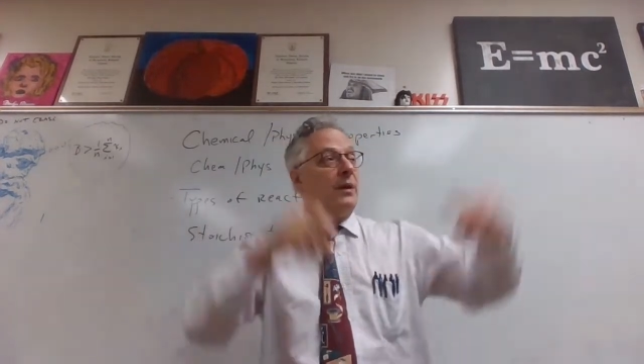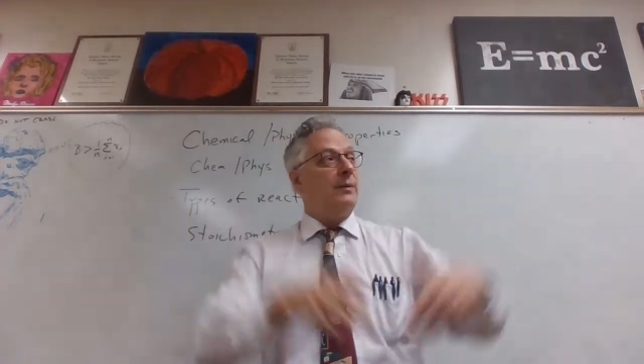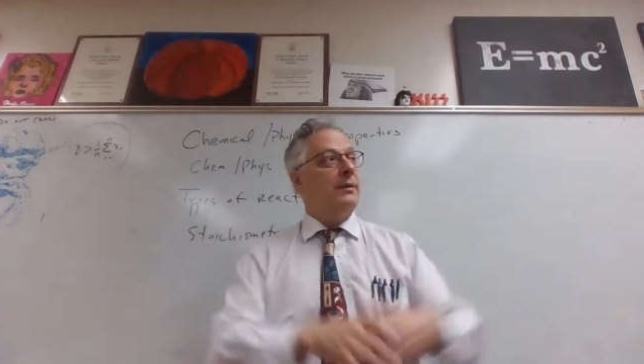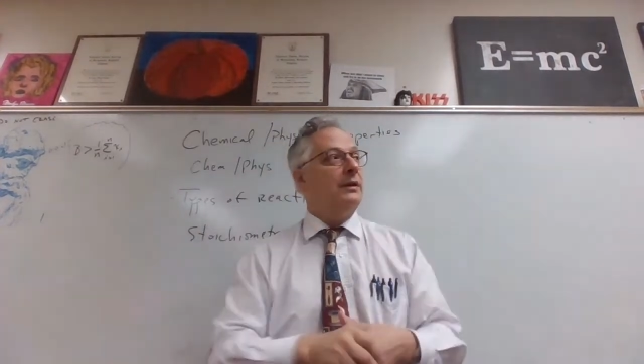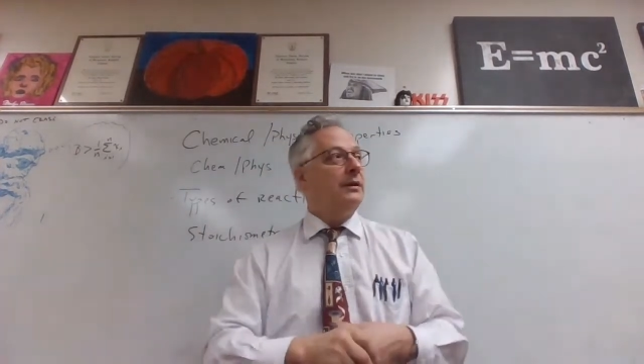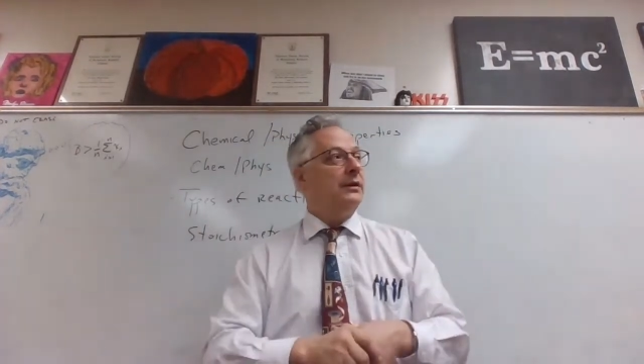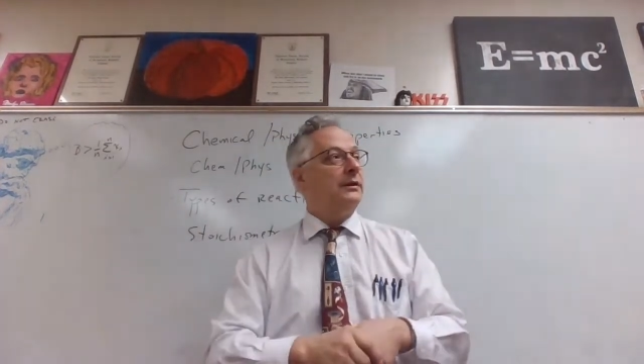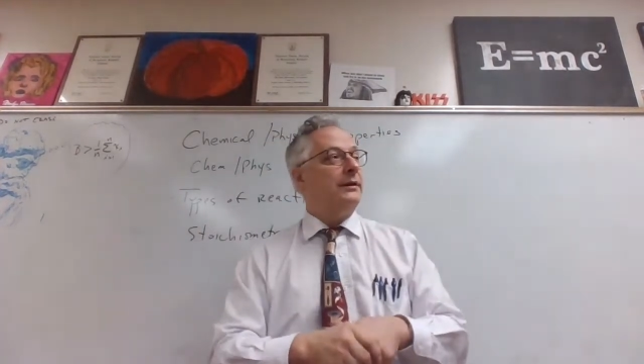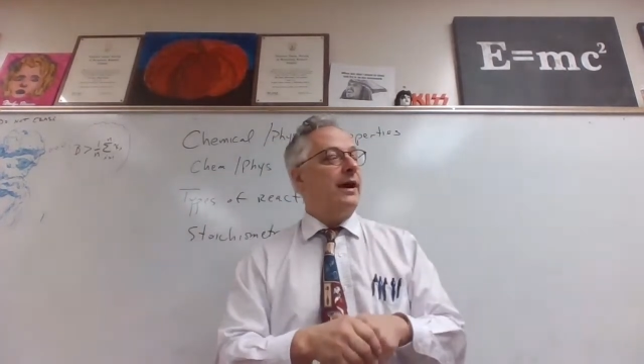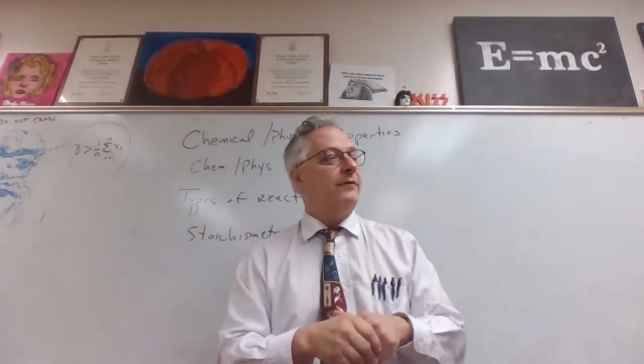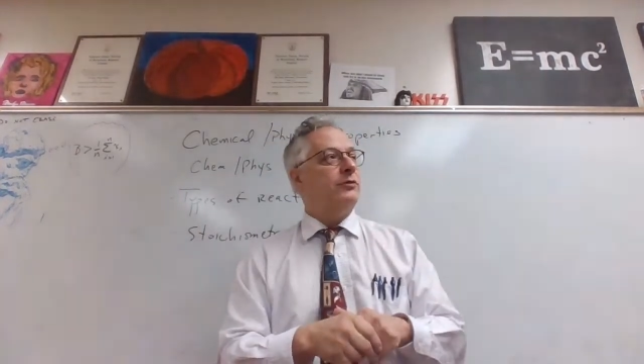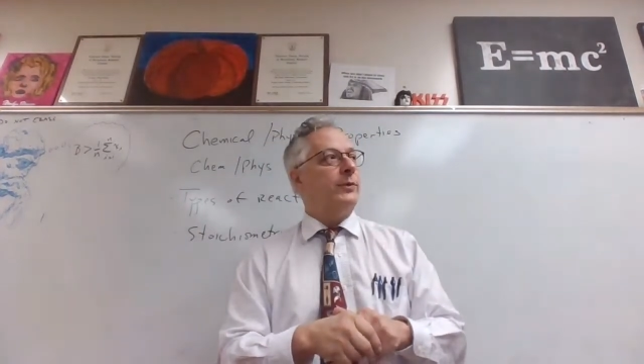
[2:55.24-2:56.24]
maybe
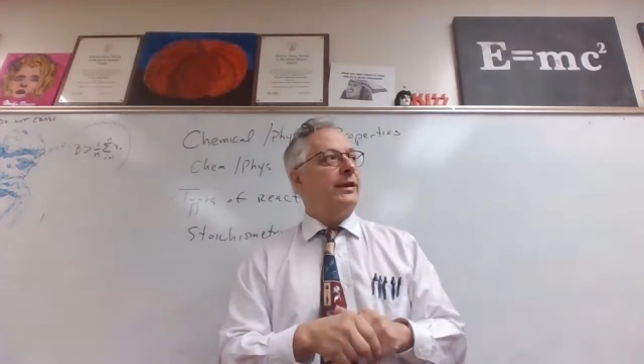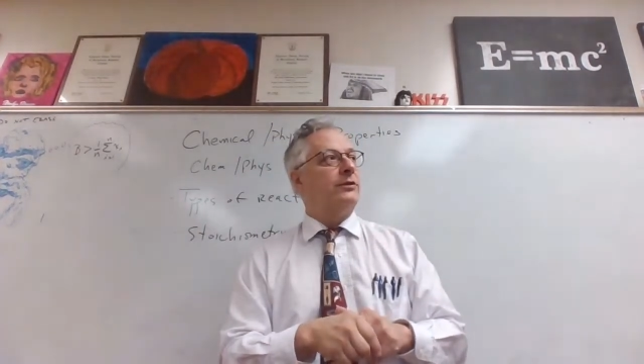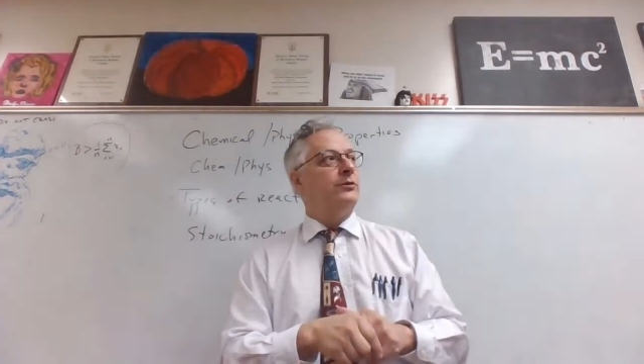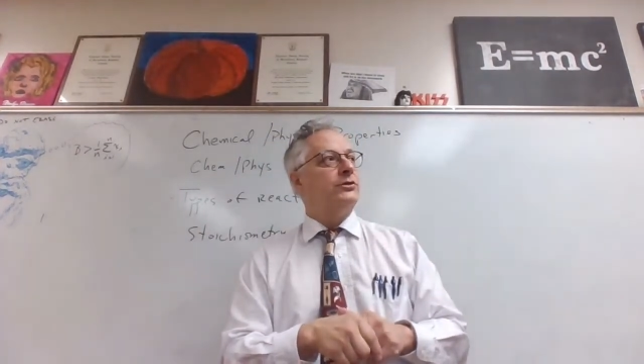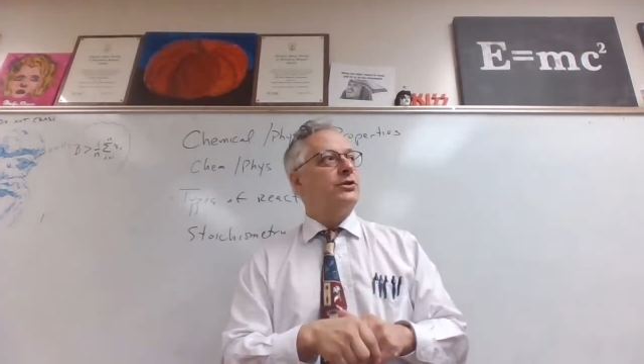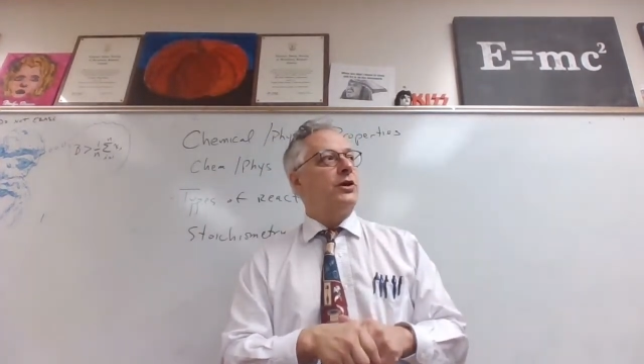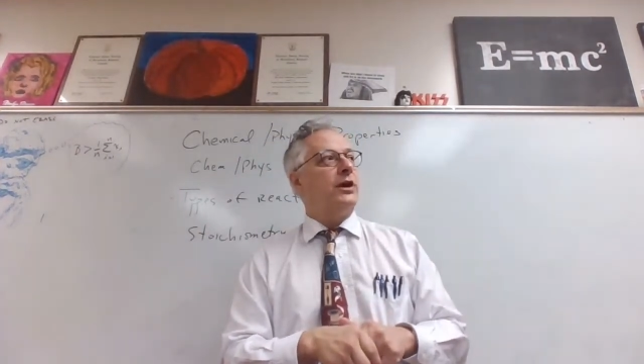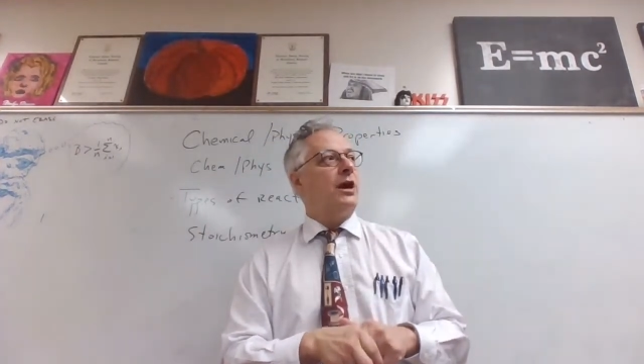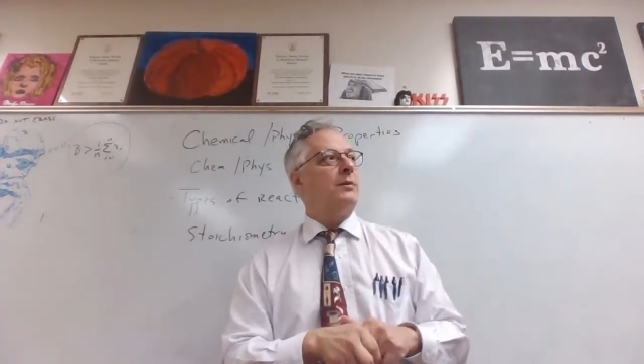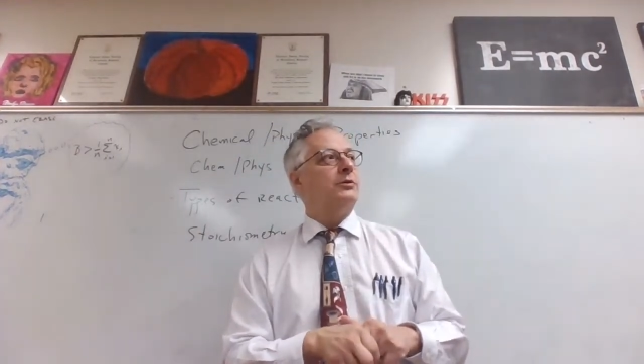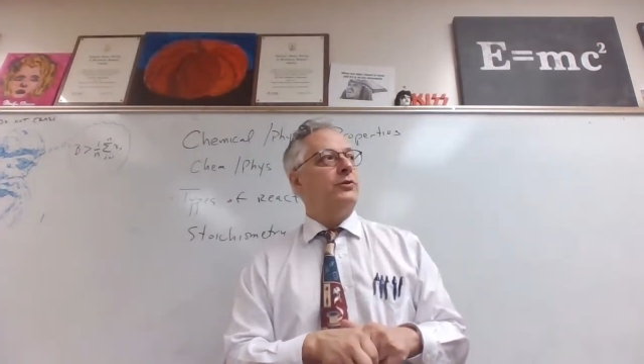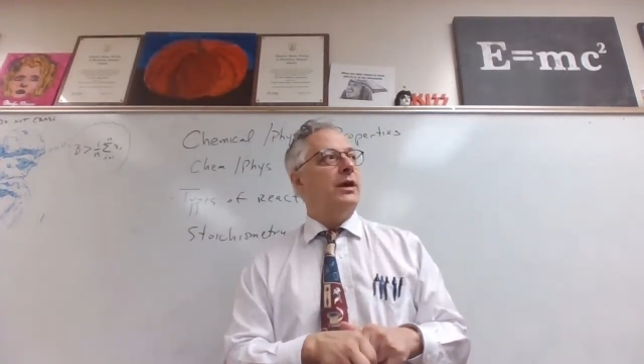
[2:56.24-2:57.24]
after we get through
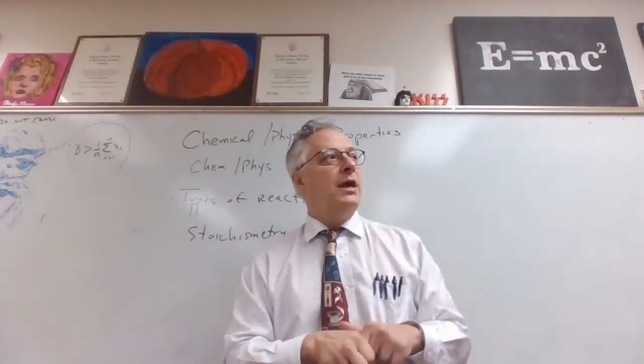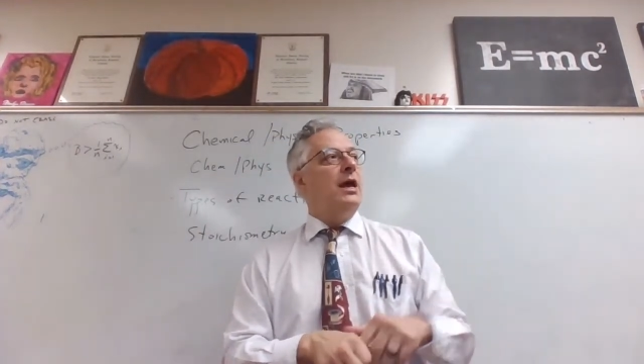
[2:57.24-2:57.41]
stoichiometry,